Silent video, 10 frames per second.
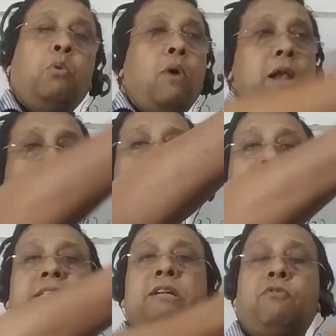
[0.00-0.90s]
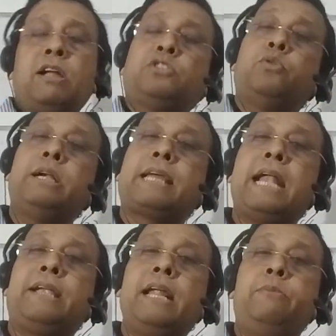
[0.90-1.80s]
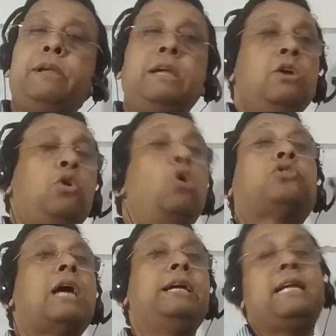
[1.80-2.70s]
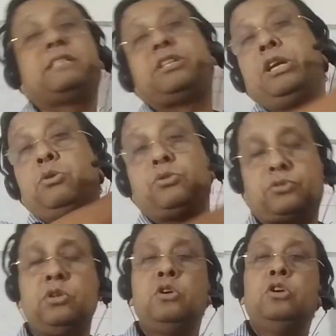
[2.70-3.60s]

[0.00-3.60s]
one student can tell me, no sir, it has three roots.